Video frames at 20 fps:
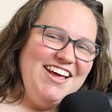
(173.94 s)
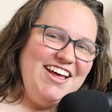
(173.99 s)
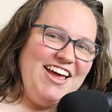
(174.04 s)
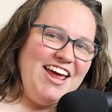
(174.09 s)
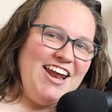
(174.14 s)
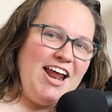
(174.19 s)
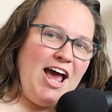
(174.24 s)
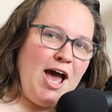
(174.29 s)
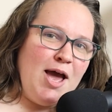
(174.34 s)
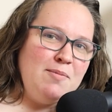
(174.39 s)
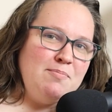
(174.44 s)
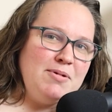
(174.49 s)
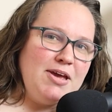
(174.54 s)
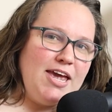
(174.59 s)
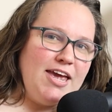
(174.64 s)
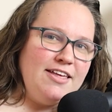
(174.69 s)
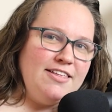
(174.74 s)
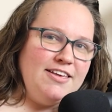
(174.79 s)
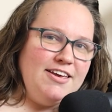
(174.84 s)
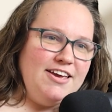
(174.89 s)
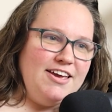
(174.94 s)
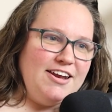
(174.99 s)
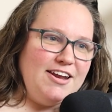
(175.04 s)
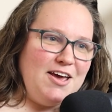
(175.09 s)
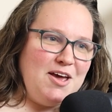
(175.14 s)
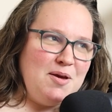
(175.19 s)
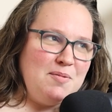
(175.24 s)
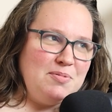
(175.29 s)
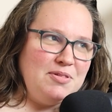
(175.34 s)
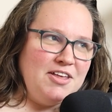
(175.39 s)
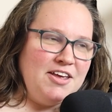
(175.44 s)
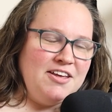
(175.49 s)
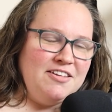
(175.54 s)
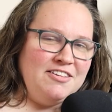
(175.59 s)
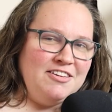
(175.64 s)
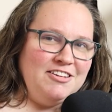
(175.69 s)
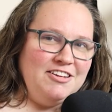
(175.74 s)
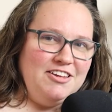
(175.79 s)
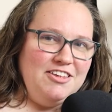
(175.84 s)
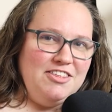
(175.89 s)
And I'm Michaela, and I play
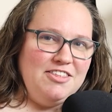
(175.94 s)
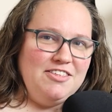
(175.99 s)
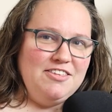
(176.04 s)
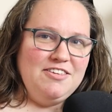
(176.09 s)
Lilith.